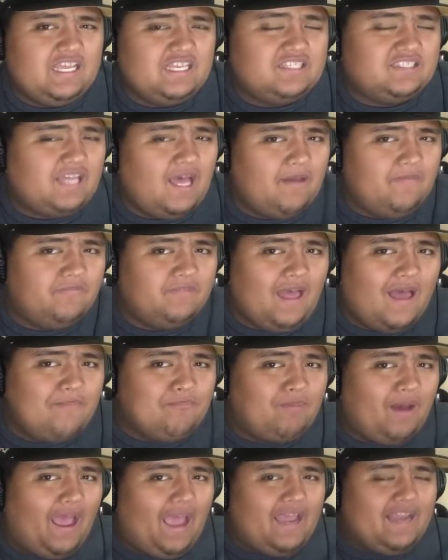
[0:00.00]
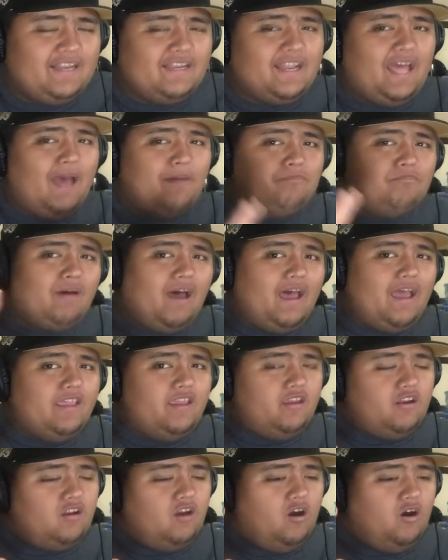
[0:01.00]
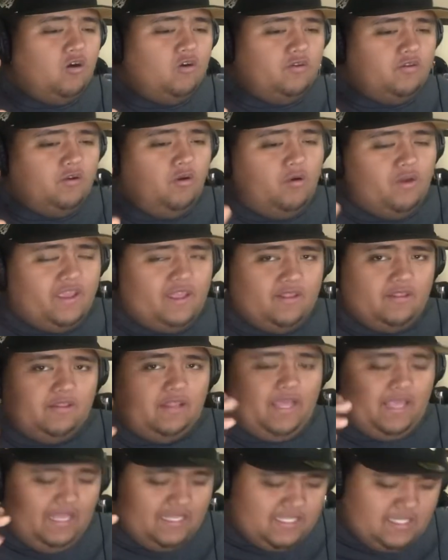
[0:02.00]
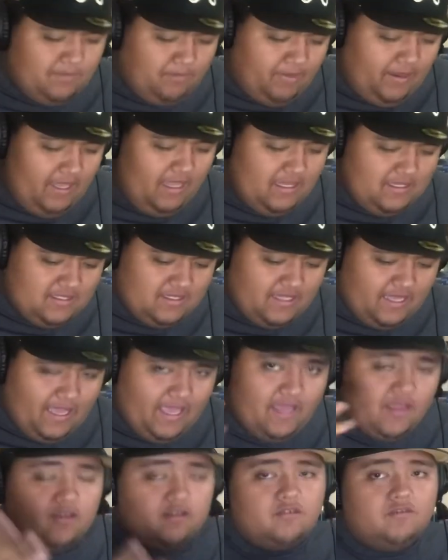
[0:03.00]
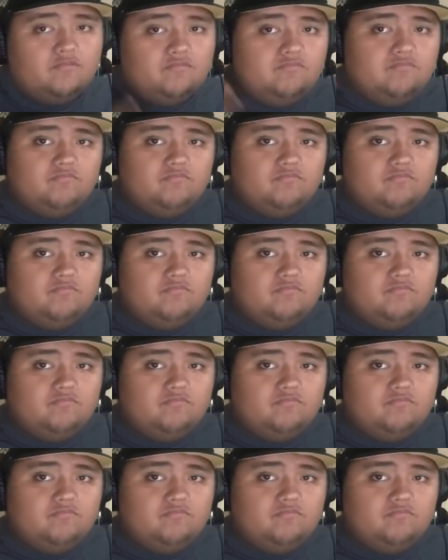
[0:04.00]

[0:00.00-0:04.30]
It's not by, you know, no one can, like, it depends, like,